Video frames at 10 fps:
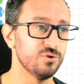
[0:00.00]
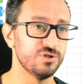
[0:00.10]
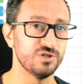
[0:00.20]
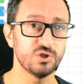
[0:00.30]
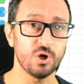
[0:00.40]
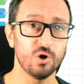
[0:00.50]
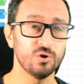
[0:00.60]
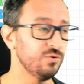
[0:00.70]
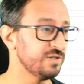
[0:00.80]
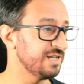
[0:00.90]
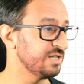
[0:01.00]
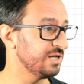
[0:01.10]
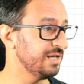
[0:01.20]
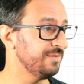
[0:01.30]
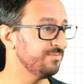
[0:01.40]
a toggle
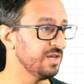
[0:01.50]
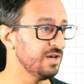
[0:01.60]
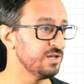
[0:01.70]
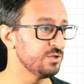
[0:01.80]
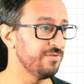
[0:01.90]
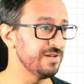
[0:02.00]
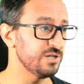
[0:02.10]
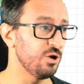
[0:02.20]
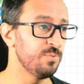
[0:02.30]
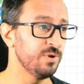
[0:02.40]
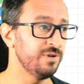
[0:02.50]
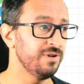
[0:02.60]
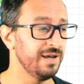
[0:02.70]
essentially. So if it's open,